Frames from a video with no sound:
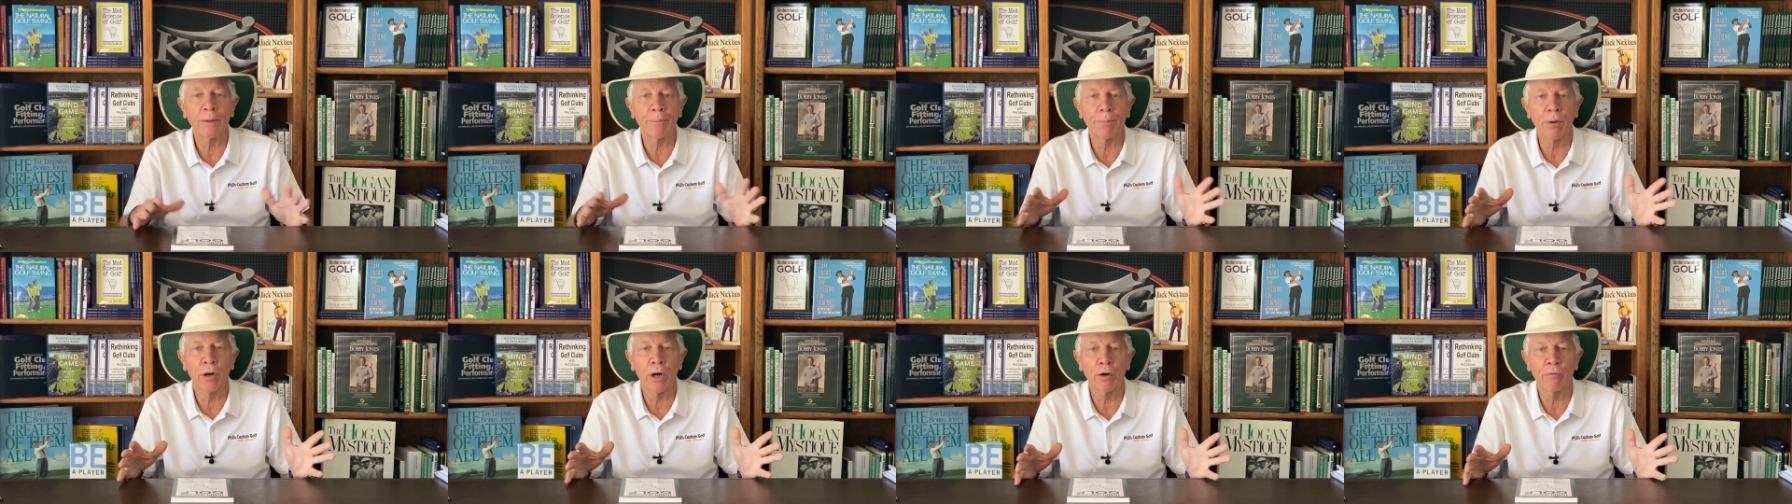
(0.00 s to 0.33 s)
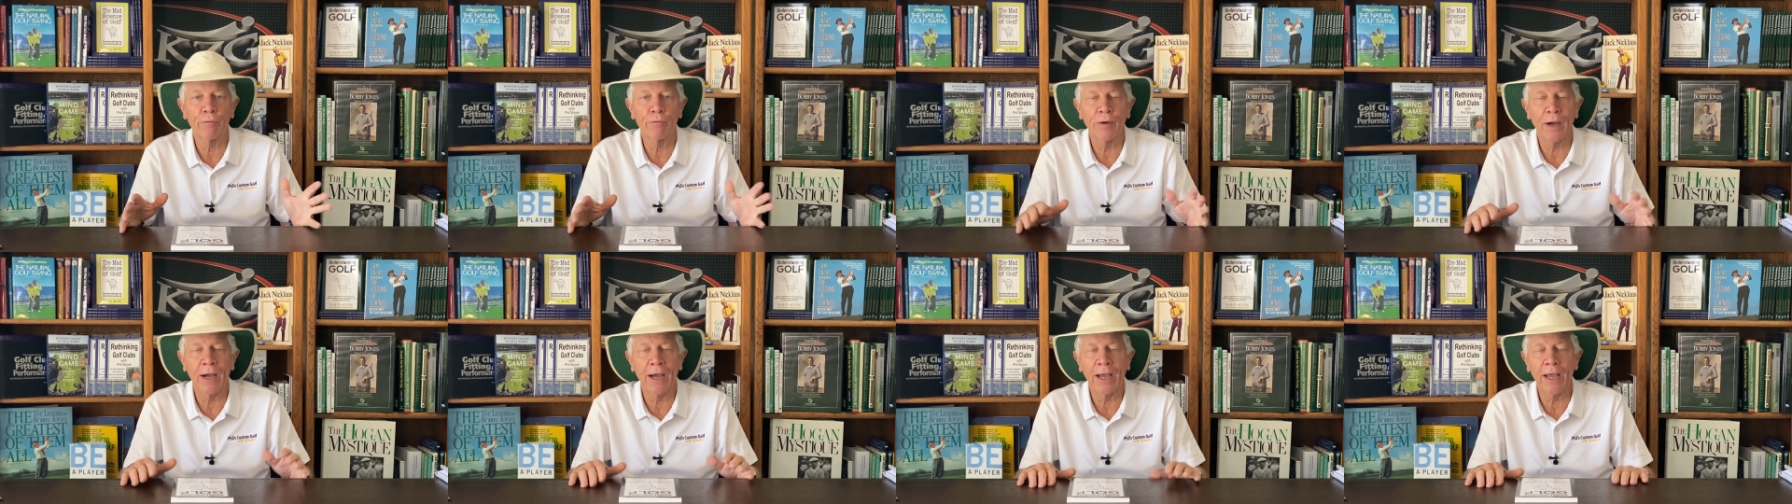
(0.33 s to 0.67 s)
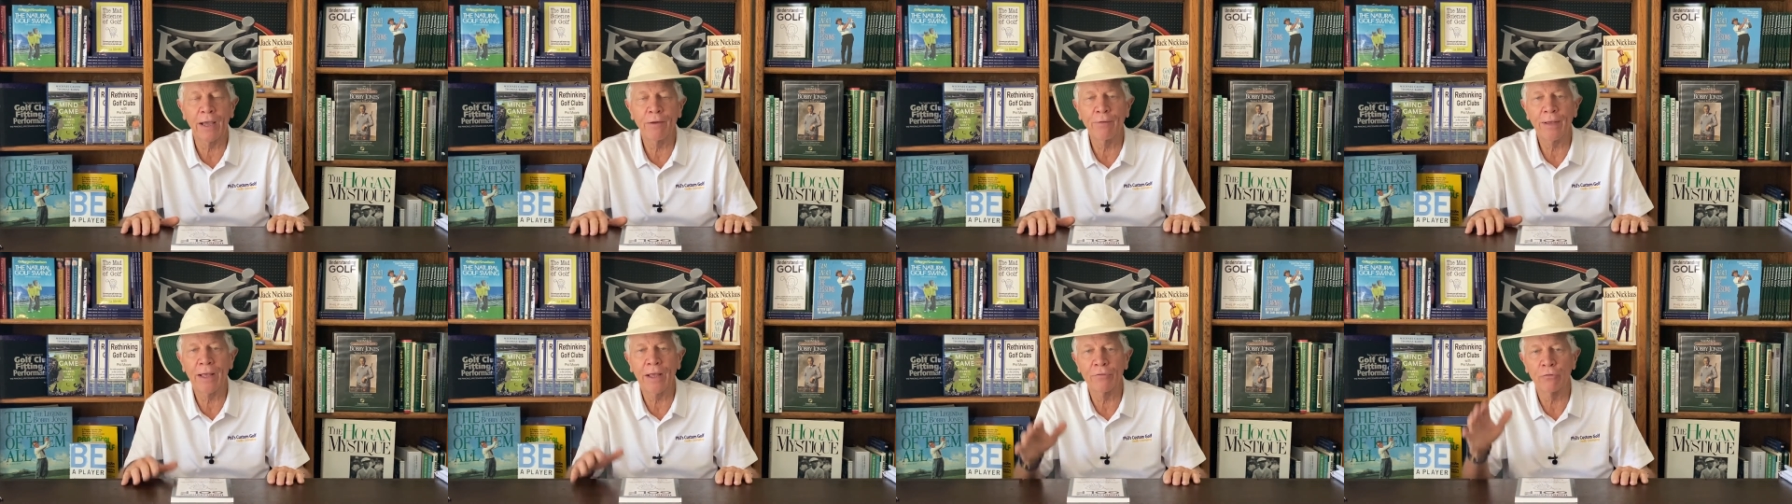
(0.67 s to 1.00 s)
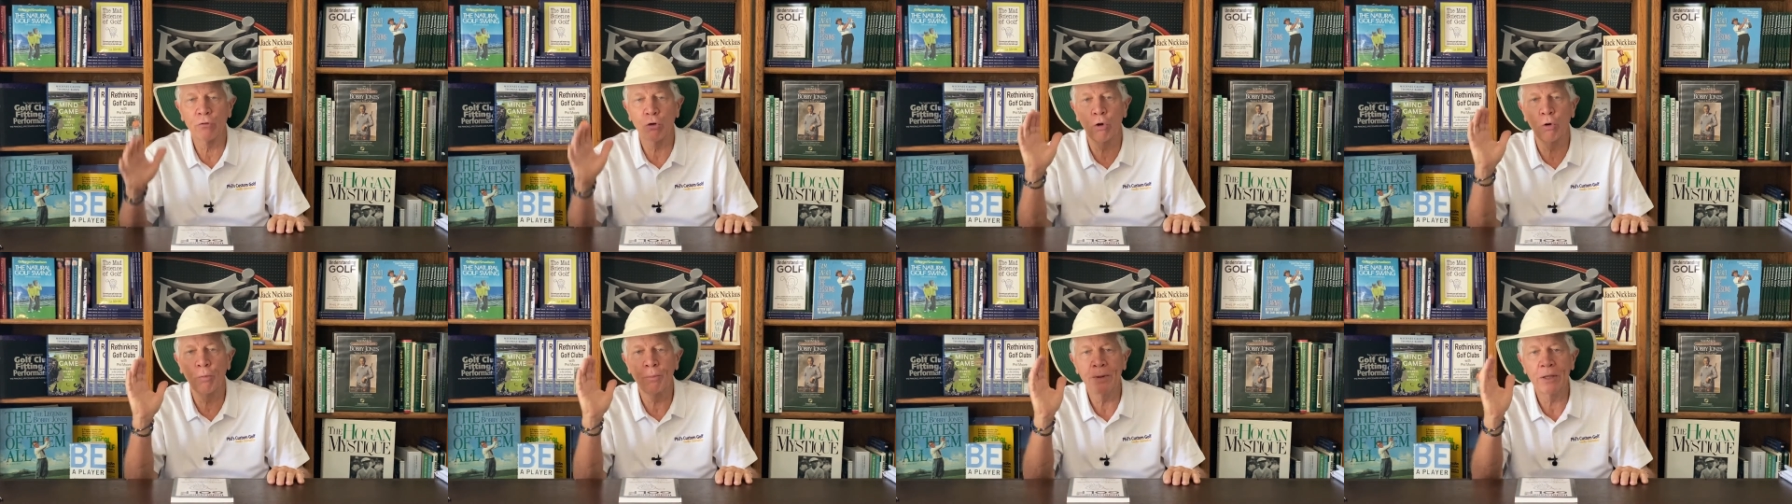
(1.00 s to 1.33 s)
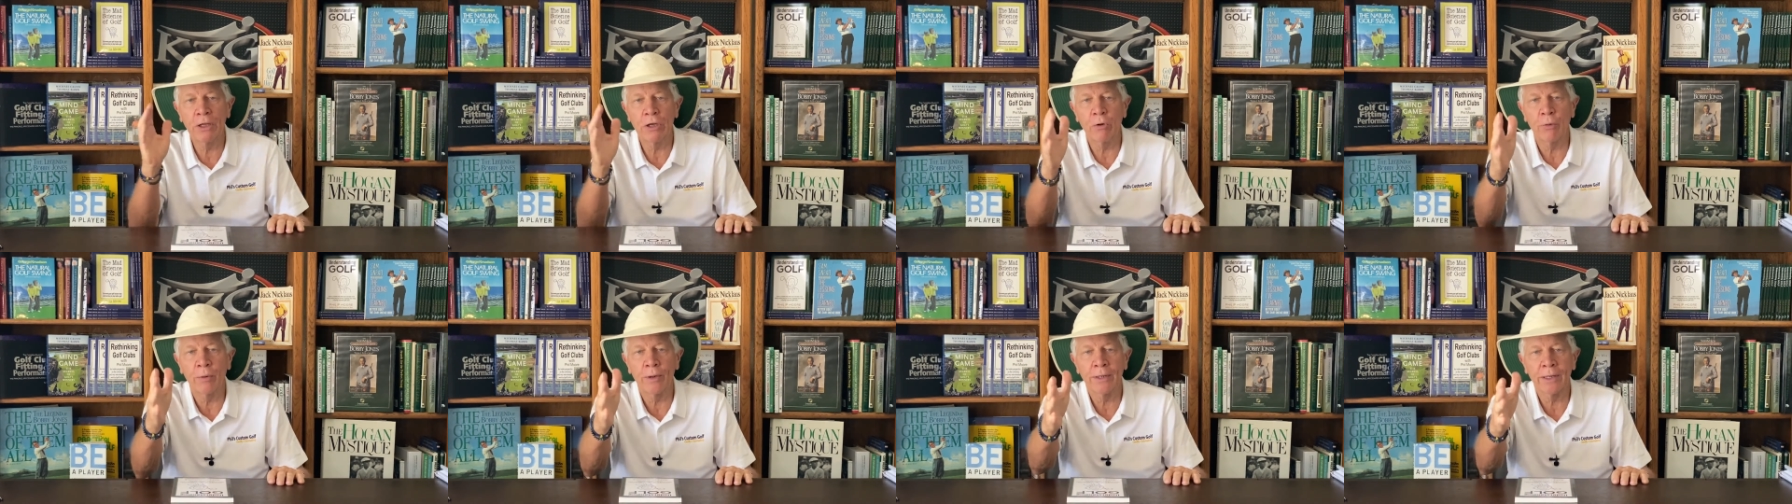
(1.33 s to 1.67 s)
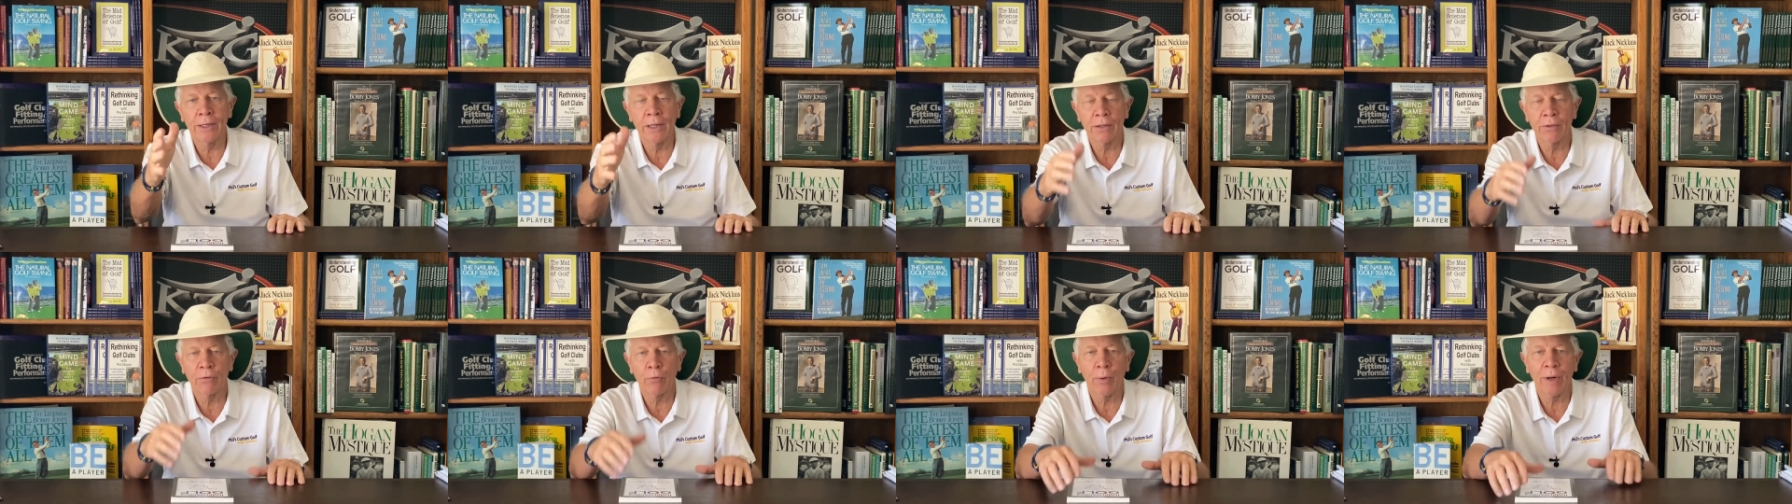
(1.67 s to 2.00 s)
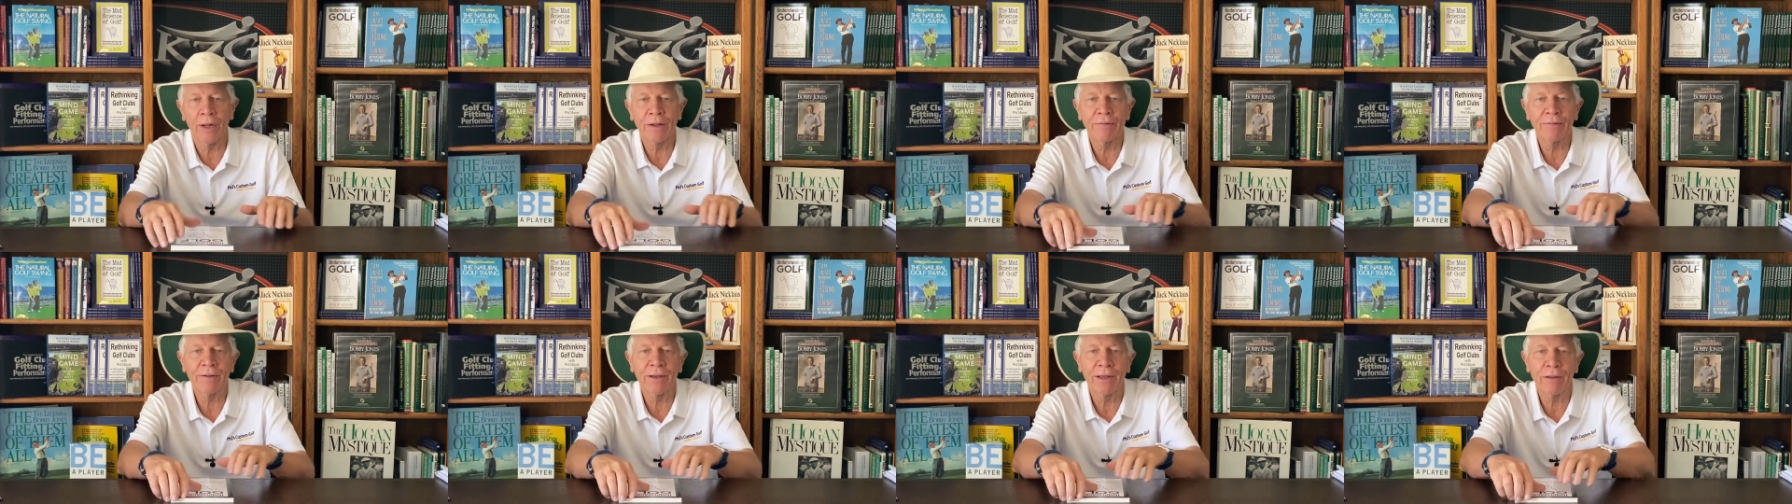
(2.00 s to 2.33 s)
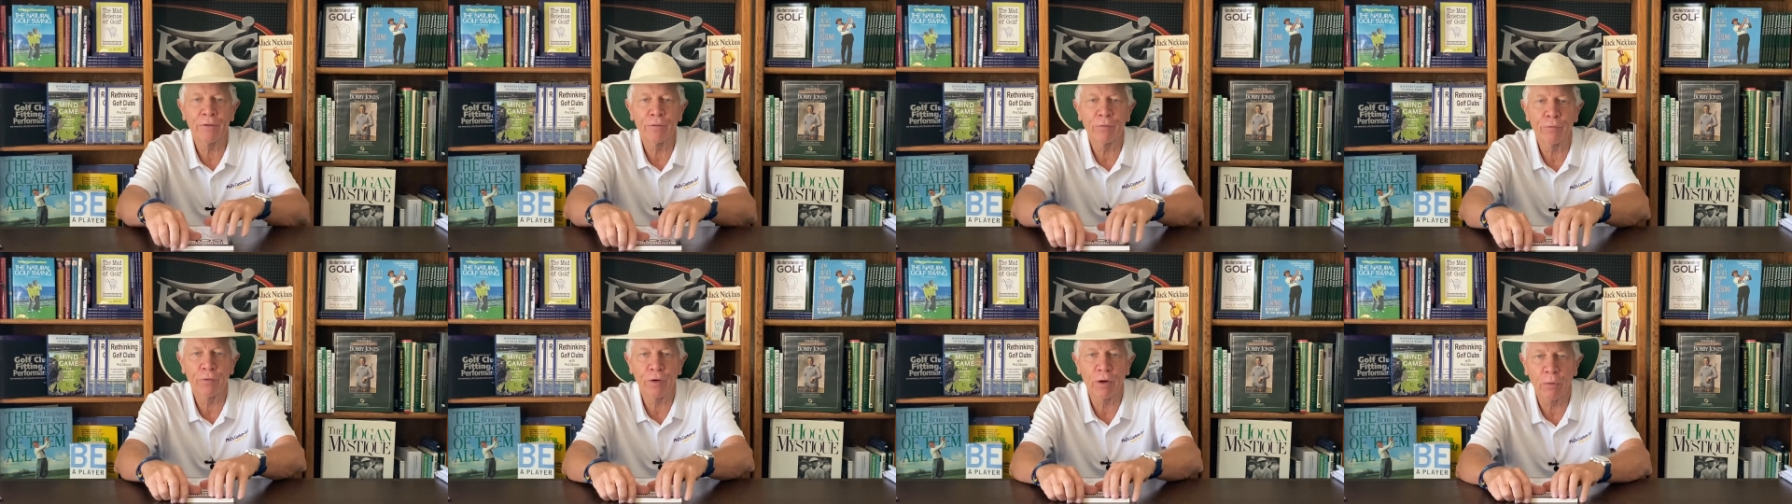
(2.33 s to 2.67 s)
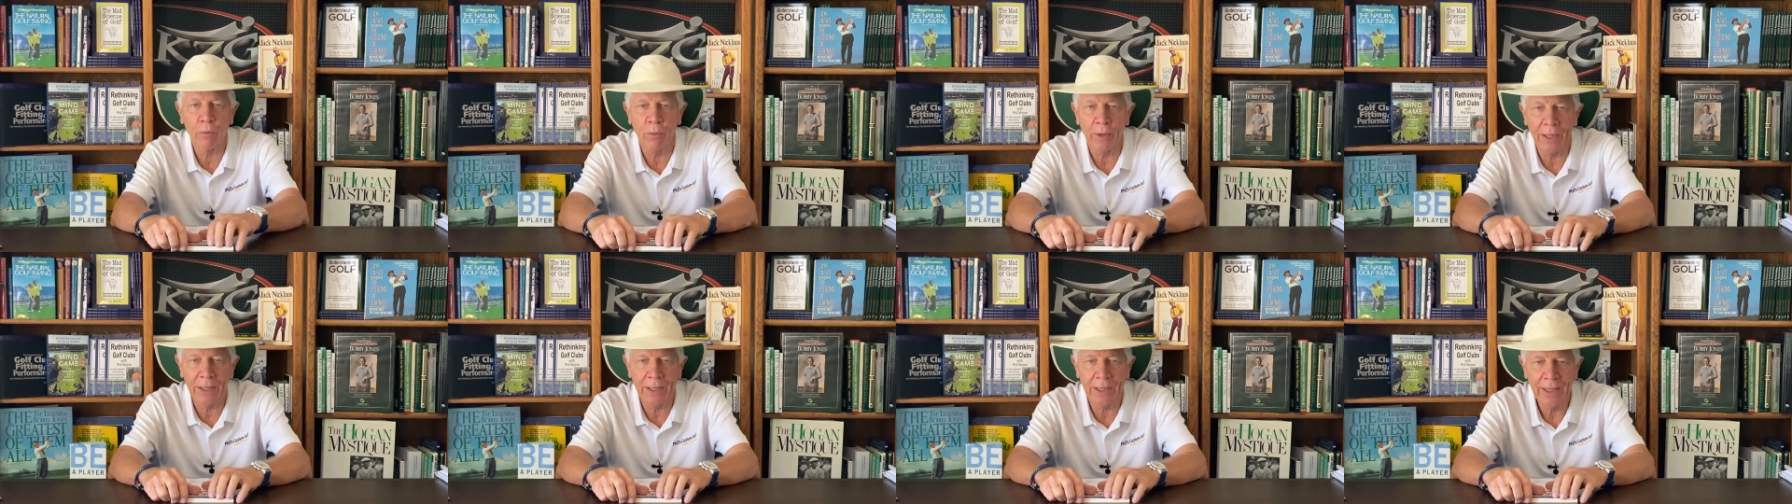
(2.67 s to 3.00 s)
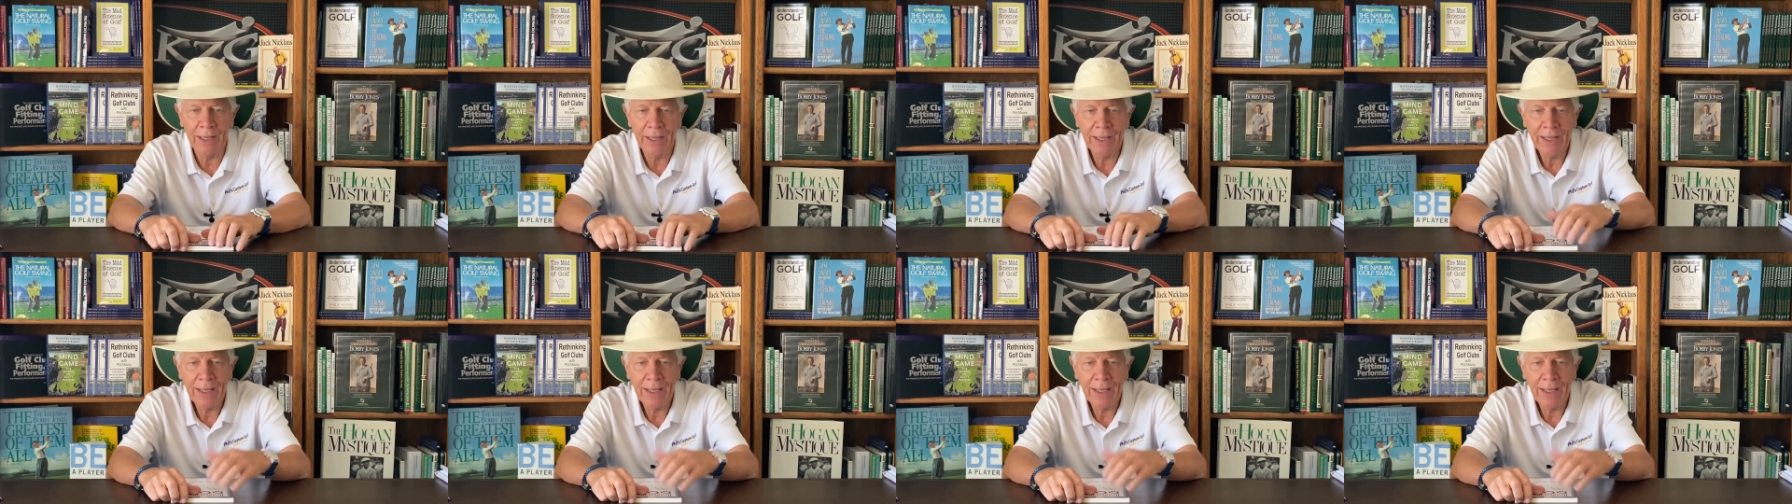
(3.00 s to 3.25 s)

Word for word: a par 5 has OB going down the right side of the fairway.